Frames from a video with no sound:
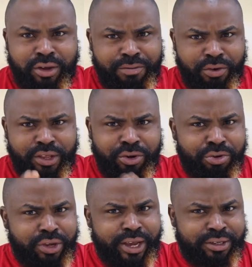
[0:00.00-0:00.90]
Of course, I
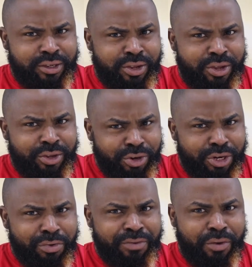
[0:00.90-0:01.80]
know you guys
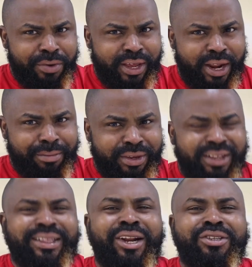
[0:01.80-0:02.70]
not the wait for weekend, I be
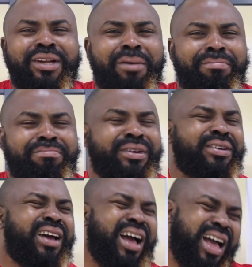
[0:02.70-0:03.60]
international
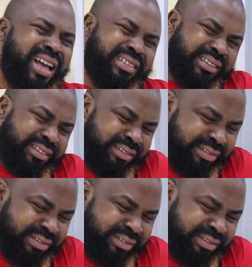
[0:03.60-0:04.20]
break. I